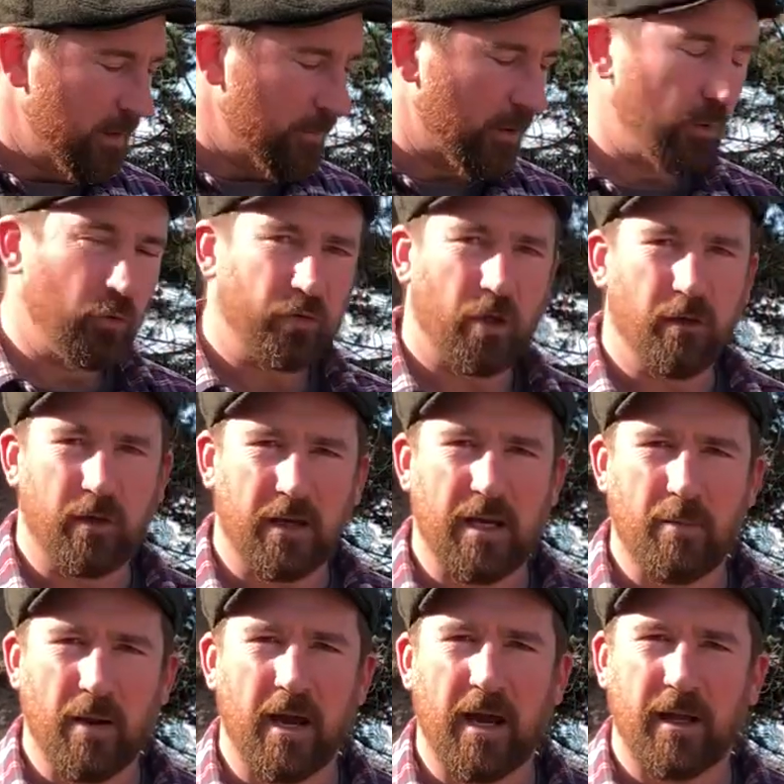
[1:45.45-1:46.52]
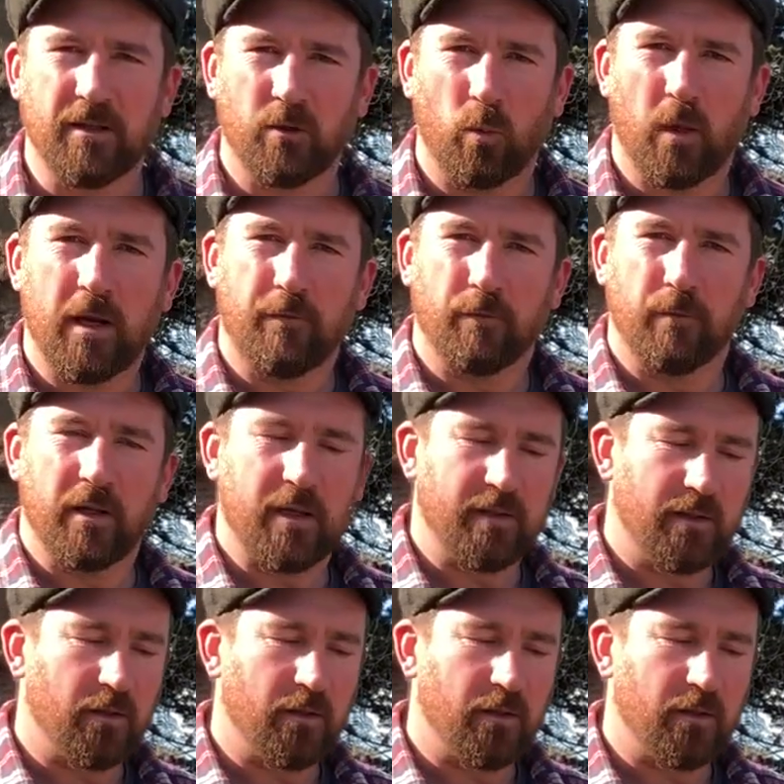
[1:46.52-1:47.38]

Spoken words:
but also keep hands away from these.